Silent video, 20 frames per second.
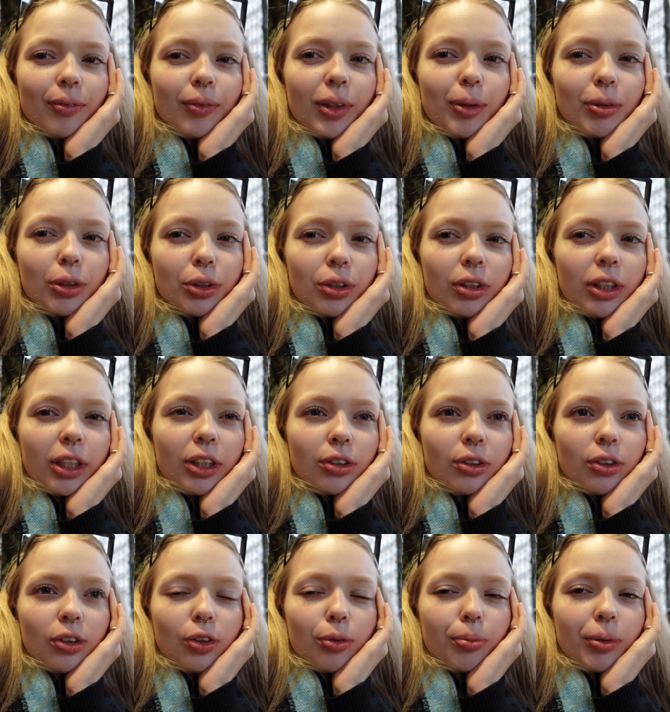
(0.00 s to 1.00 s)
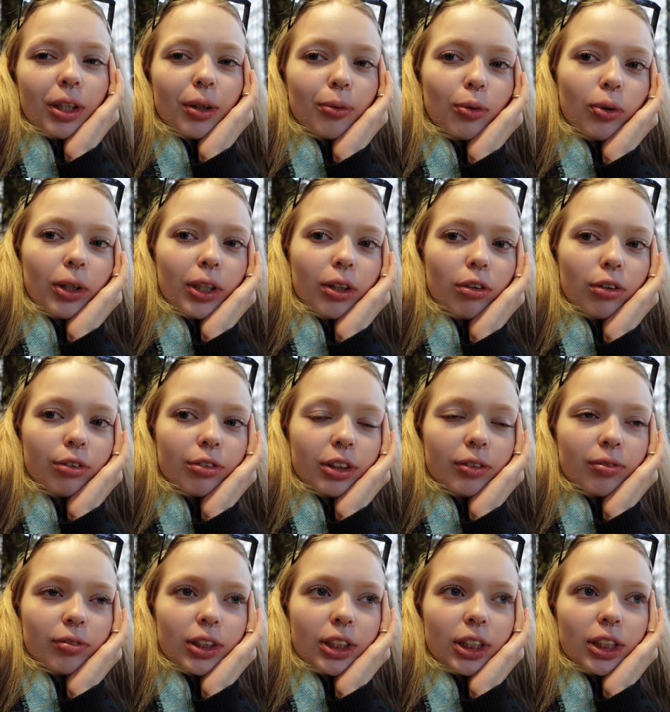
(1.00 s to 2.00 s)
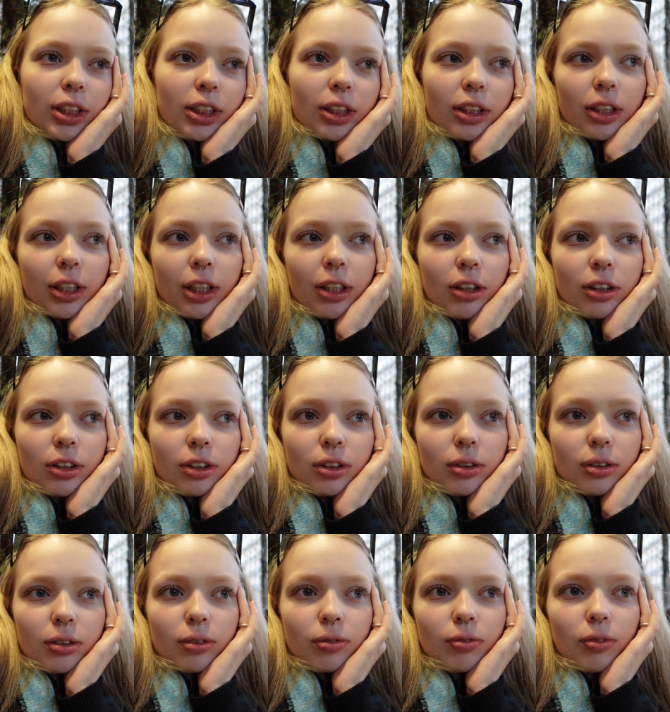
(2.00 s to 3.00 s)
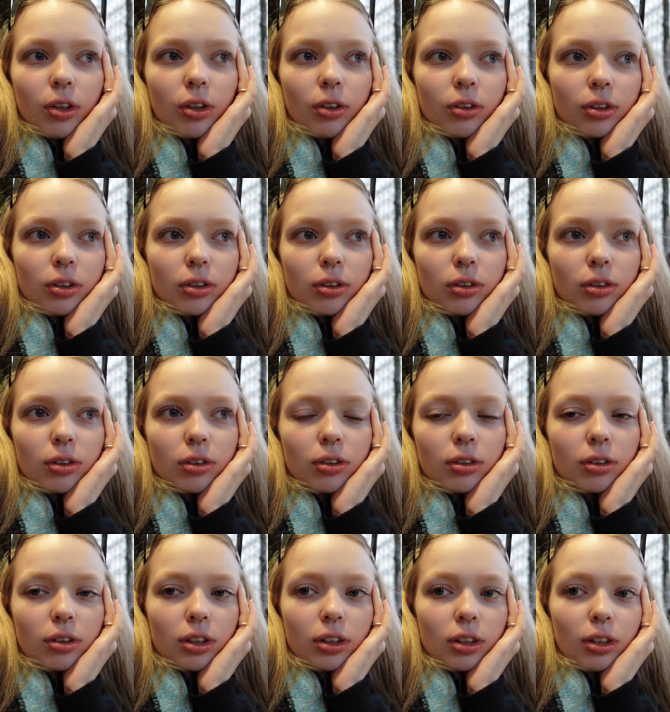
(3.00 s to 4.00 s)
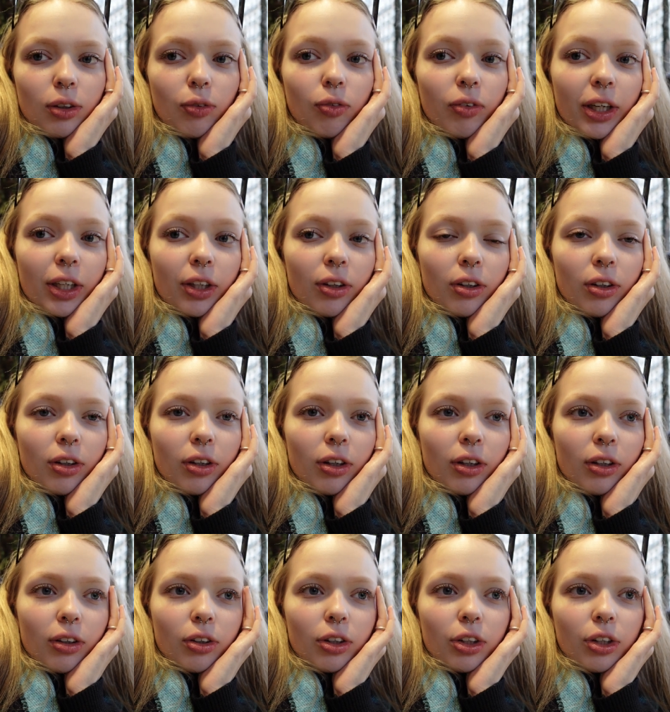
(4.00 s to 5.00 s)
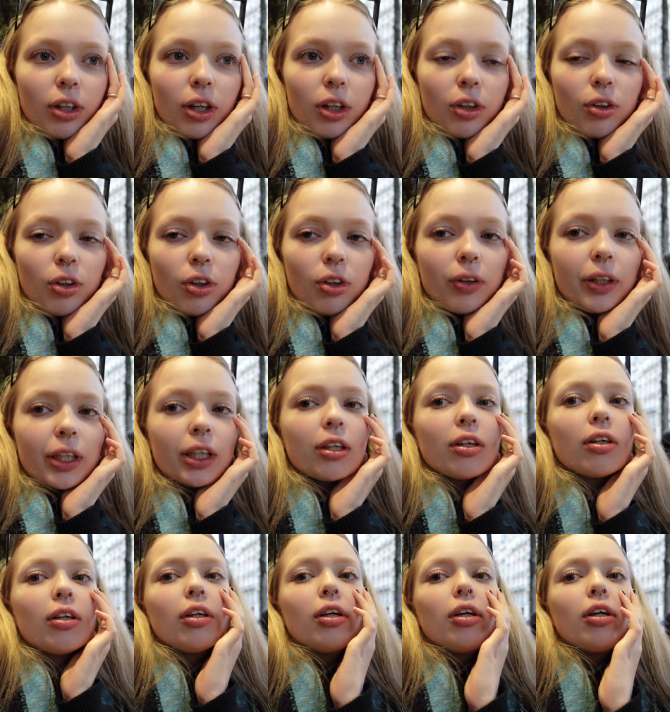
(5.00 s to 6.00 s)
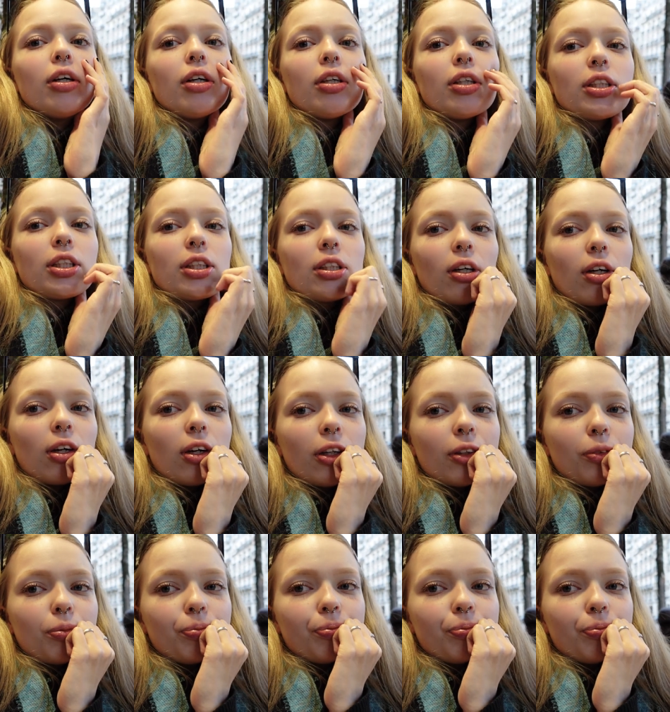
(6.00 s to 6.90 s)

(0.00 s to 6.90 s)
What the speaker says: Maybe you should get to know me. I'm quite often visiting Janica's vlogs. Regular occurring star.